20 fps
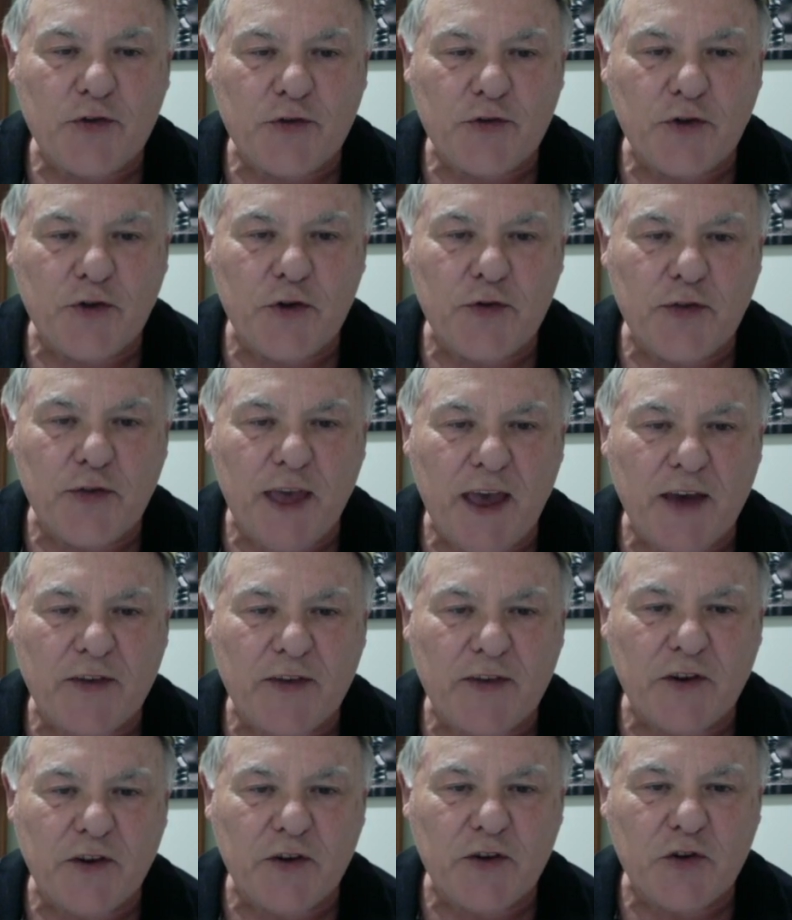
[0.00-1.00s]

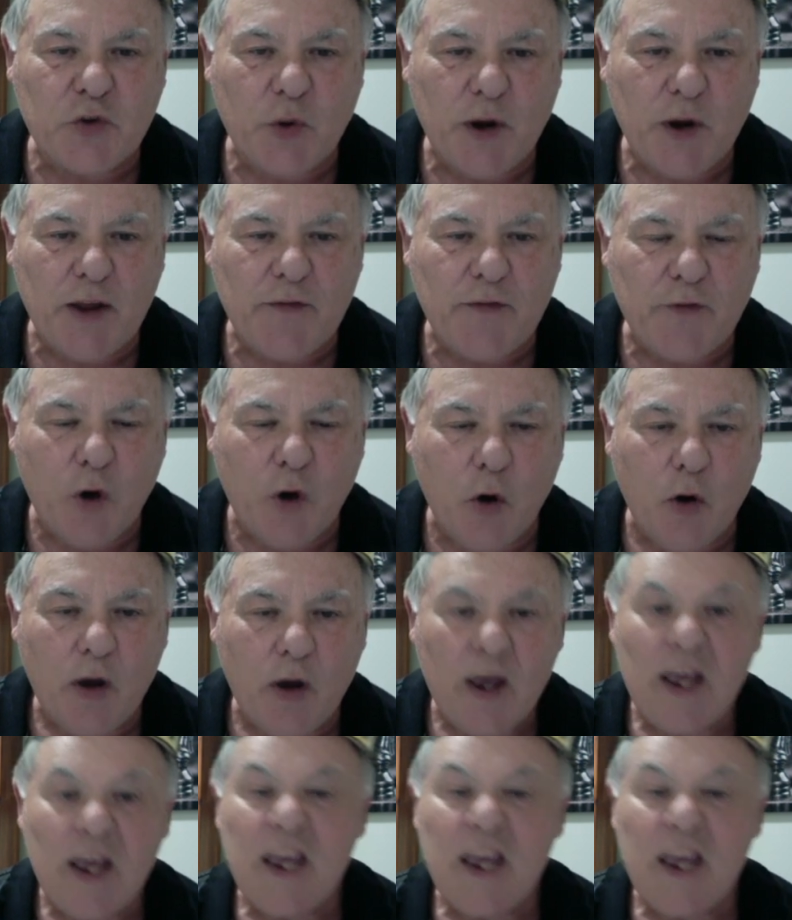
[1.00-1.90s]
2024.